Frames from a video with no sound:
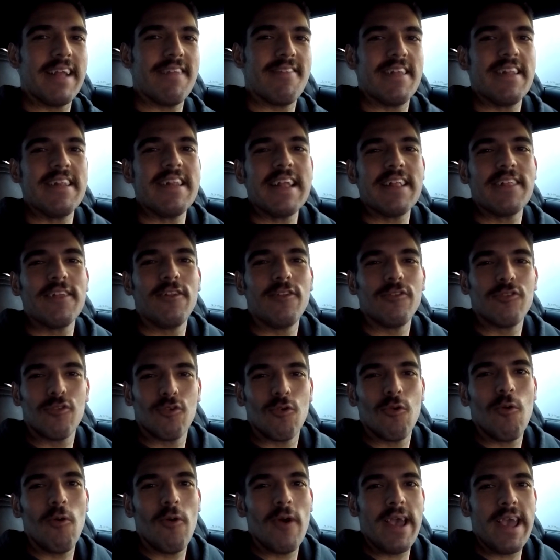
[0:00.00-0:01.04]
it's a neat little
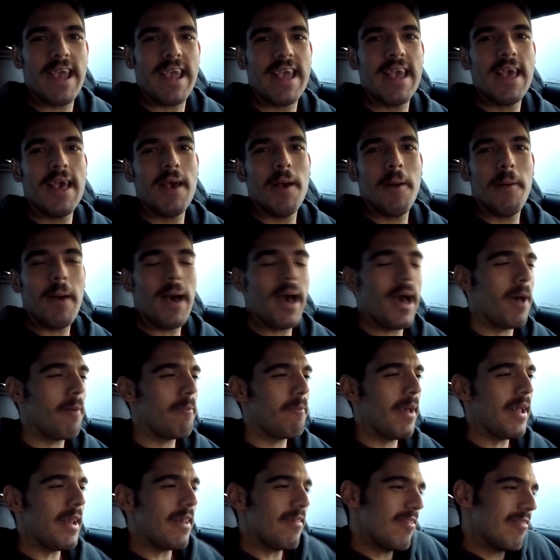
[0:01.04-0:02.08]
toy.
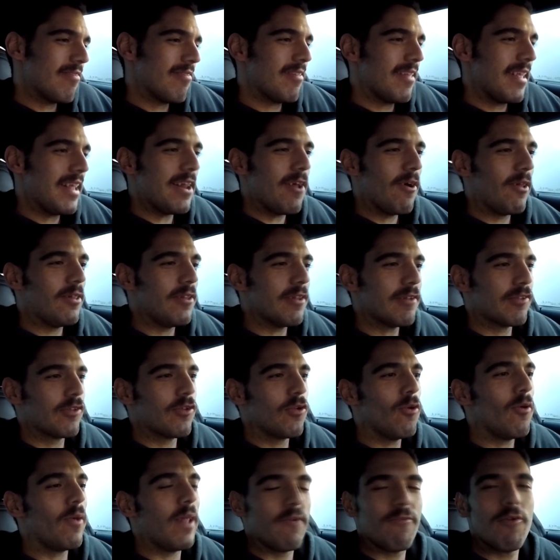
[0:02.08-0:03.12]
Um, and it just, you know, looks
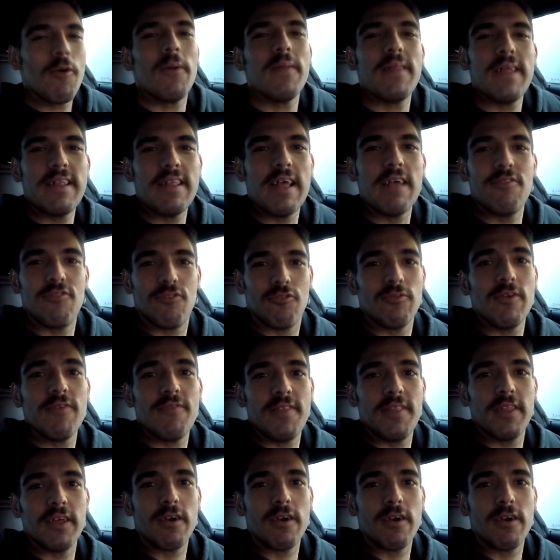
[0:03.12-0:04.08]
cool. Everyone that has driven the